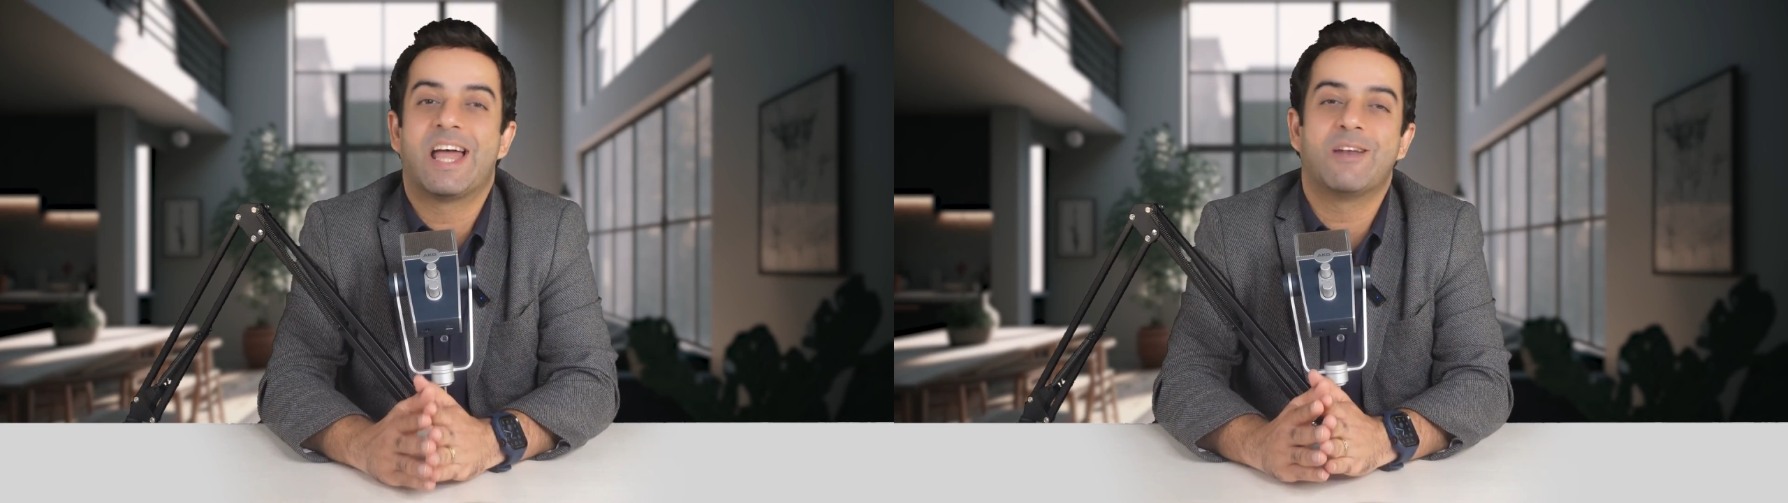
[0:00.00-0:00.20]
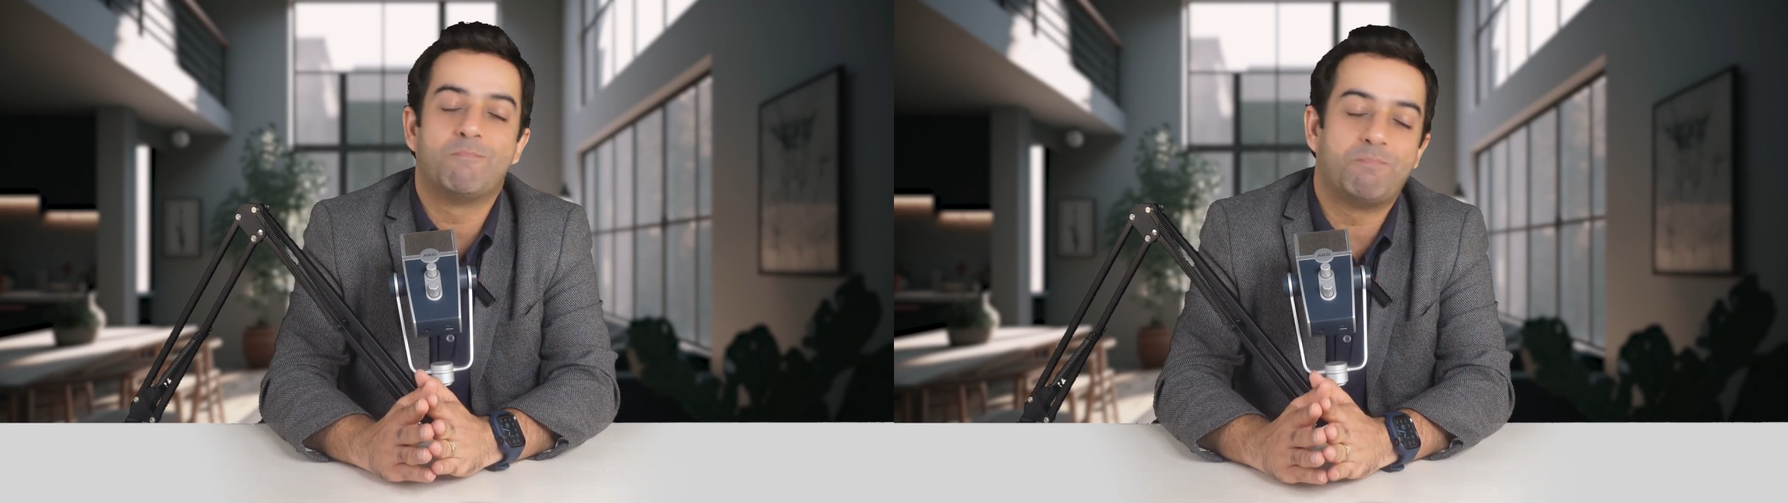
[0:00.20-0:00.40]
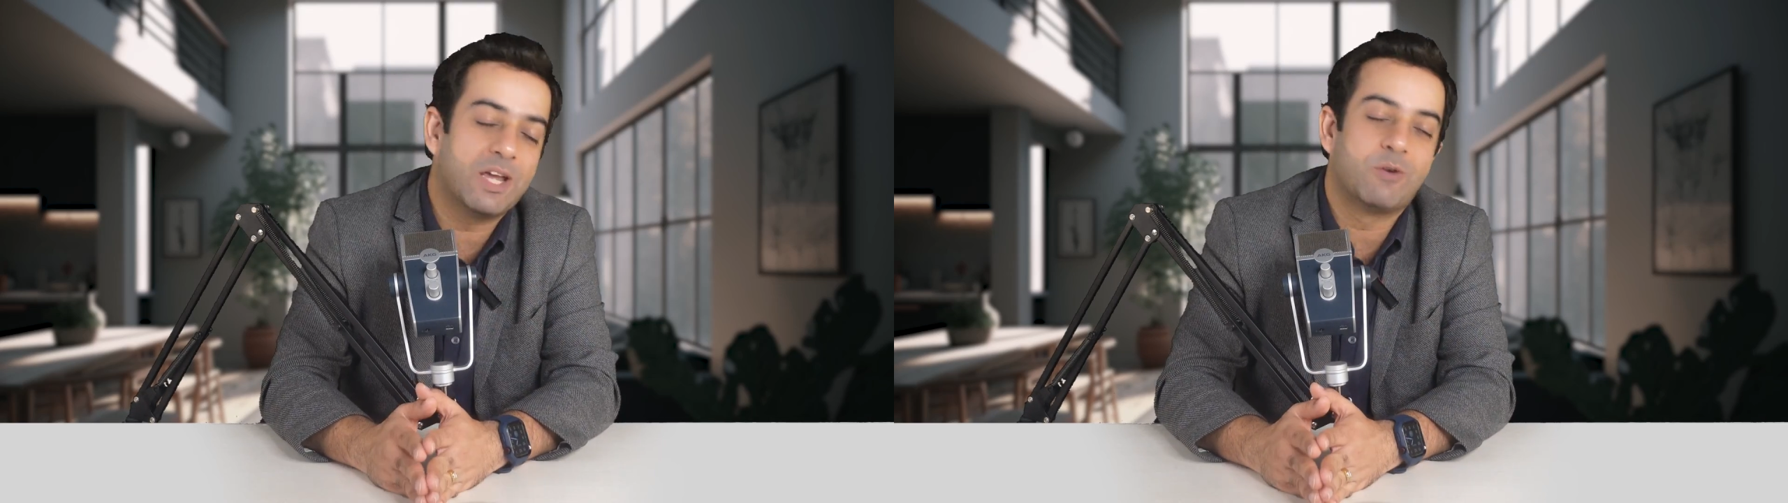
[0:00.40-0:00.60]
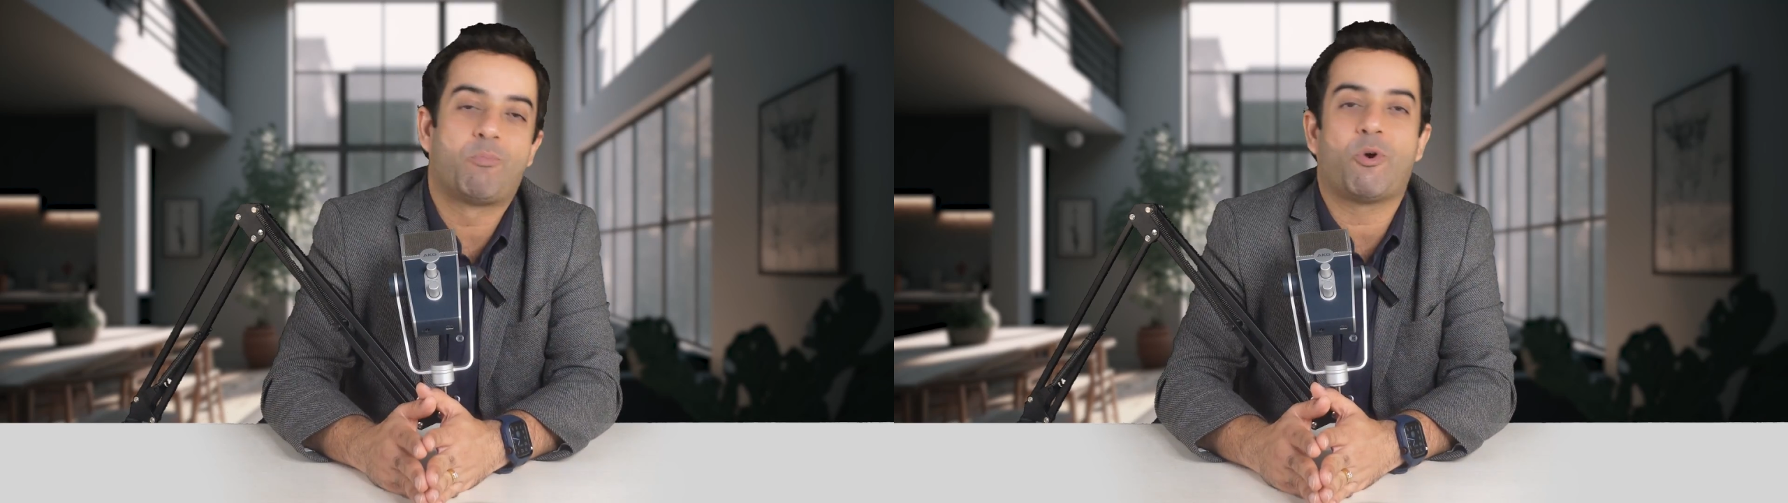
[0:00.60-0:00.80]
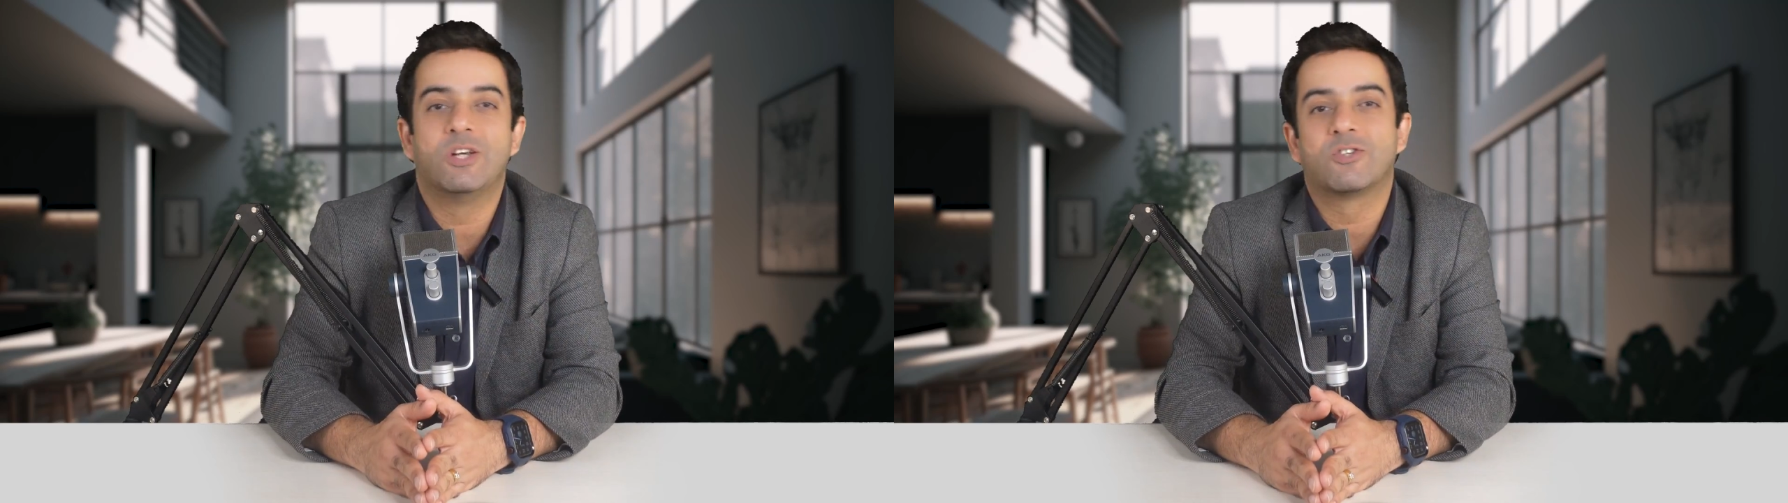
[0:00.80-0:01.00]
and
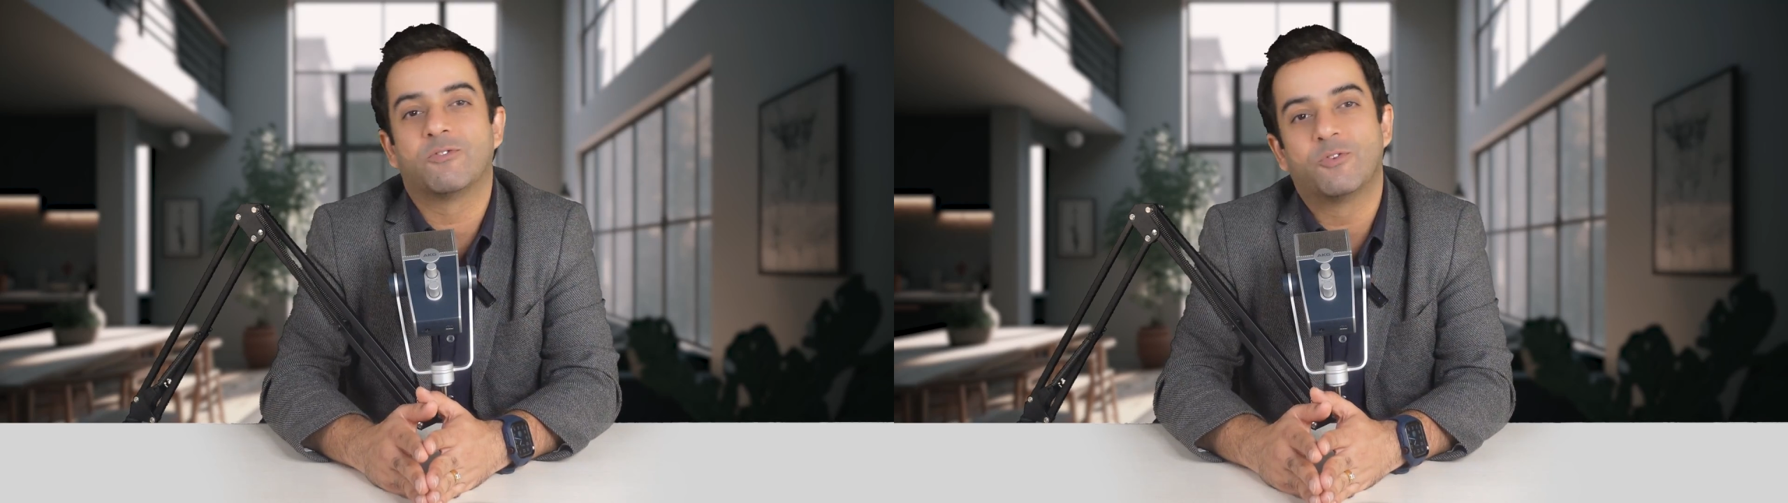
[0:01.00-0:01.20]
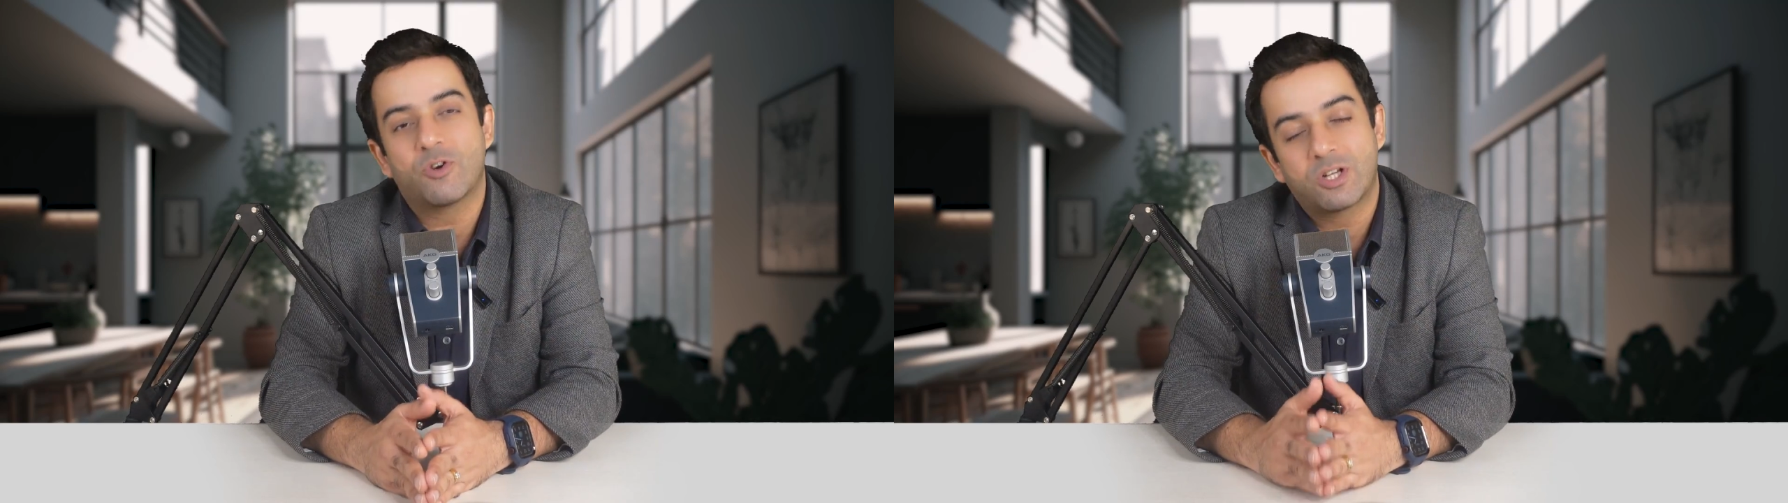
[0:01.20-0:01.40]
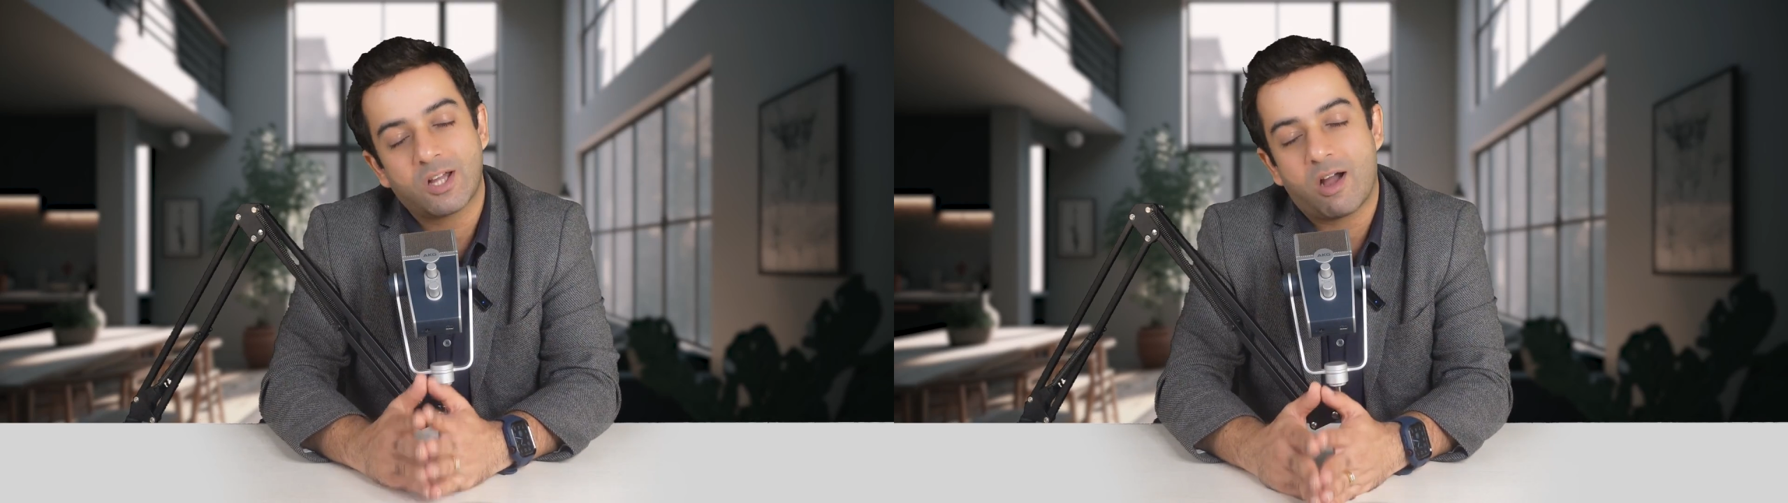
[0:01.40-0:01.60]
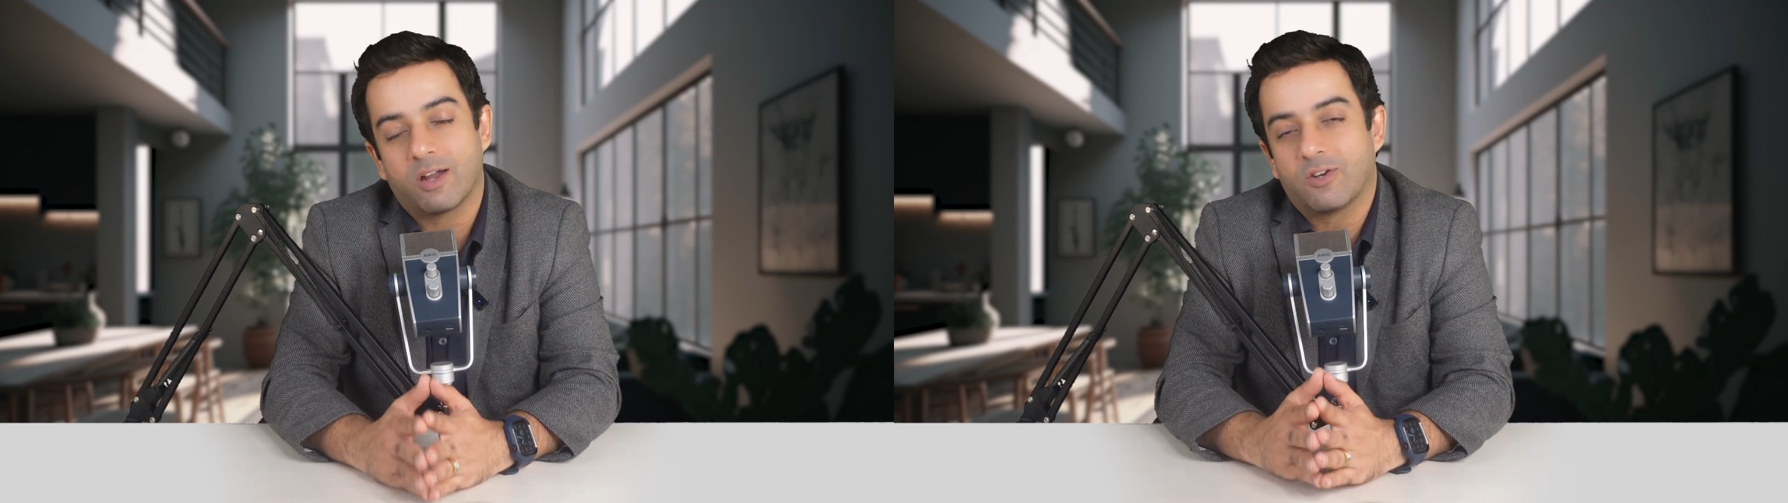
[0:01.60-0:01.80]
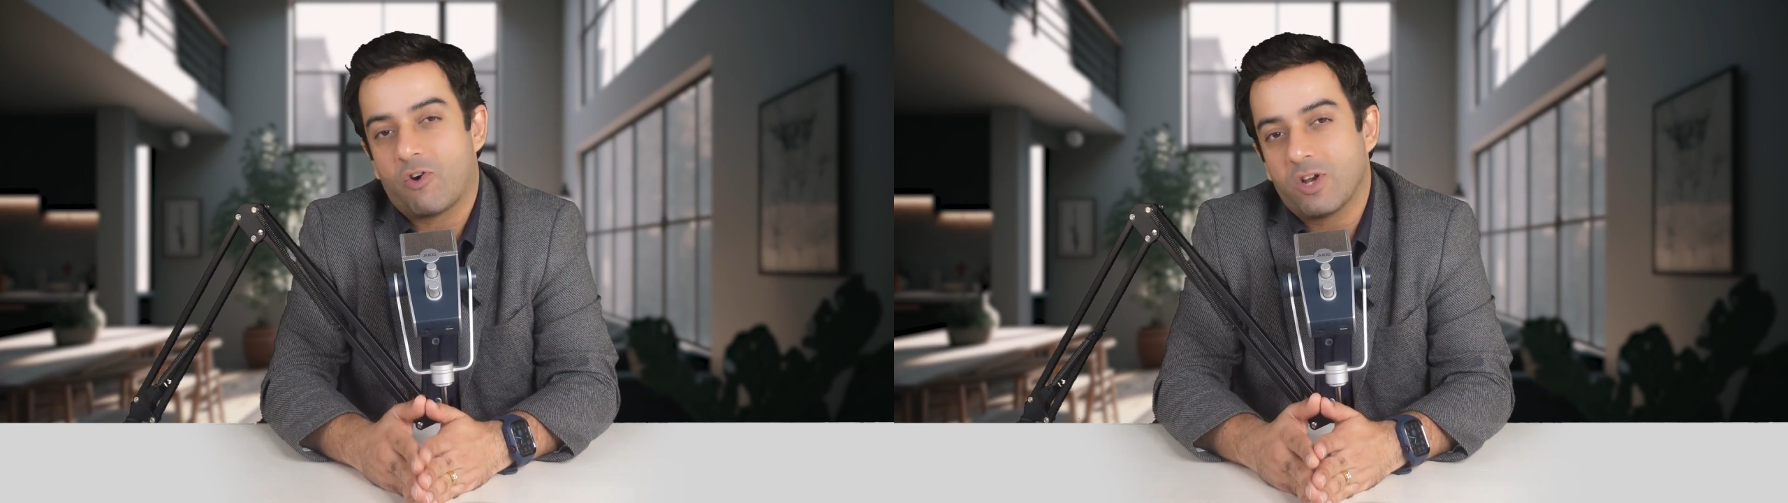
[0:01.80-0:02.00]
pain points of your
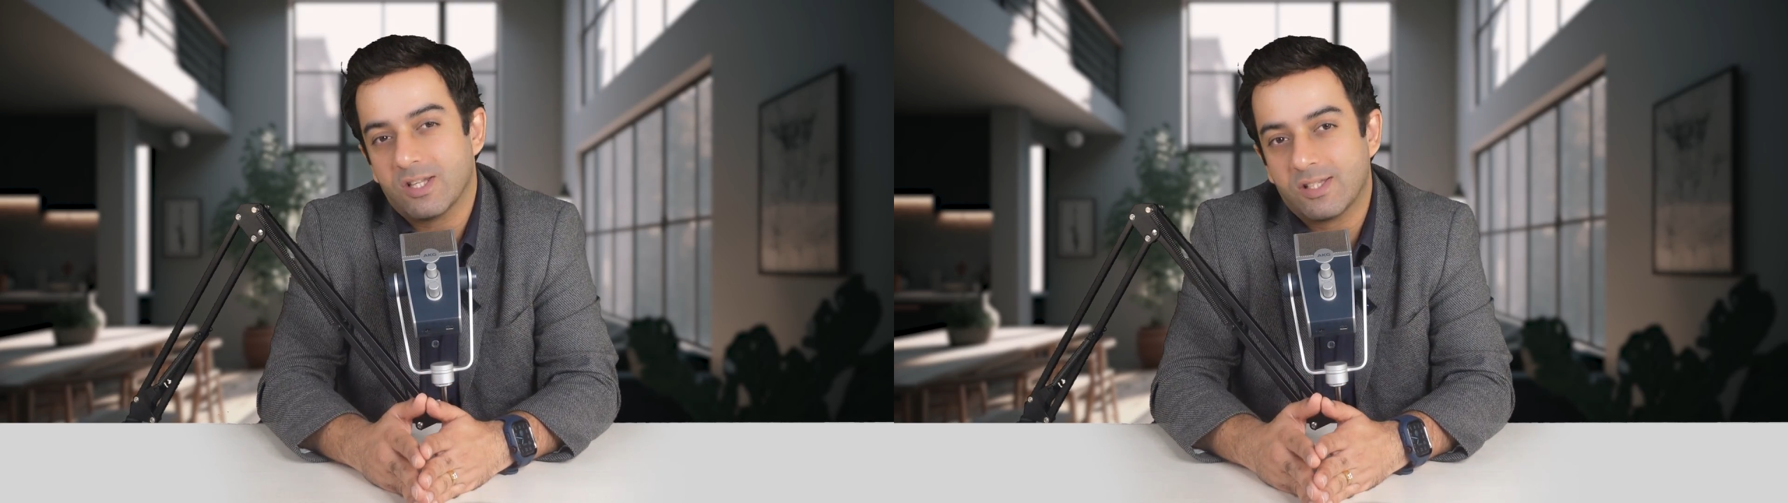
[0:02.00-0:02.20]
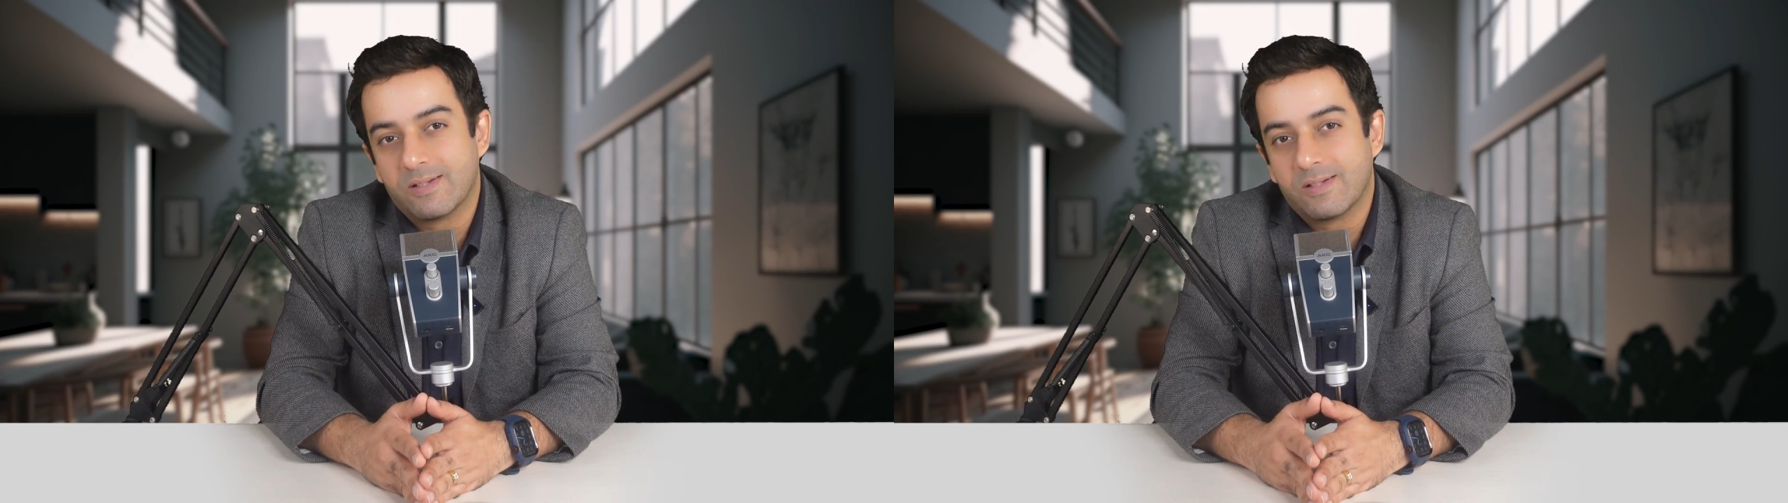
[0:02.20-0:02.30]
target audience.